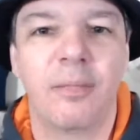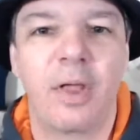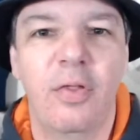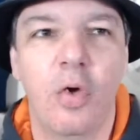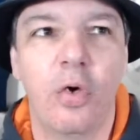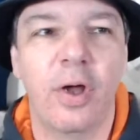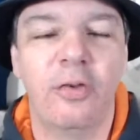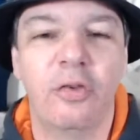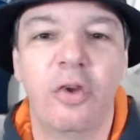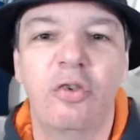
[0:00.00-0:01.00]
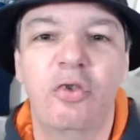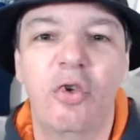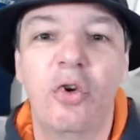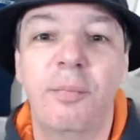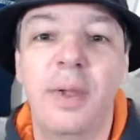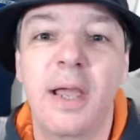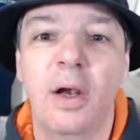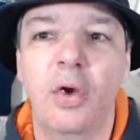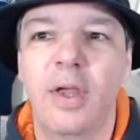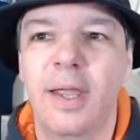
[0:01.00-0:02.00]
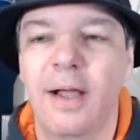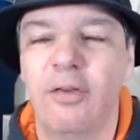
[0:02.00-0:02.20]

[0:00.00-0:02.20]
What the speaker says: the organisers should be looking at,